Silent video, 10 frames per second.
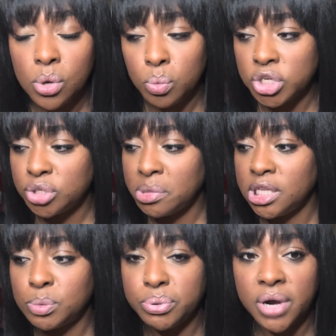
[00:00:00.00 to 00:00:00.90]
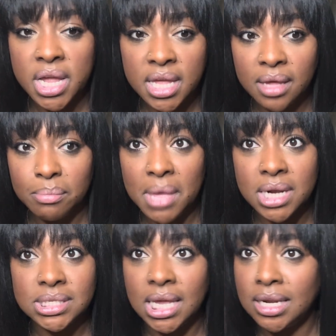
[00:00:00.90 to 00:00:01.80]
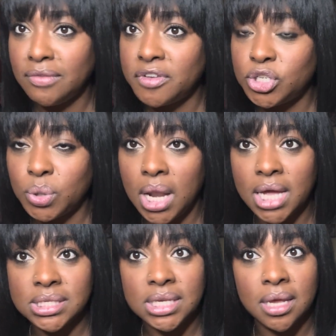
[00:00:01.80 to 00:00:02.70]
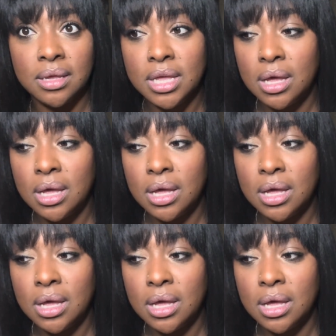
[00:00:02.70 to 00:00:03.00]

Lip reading: which means praying, meditating, visualizing,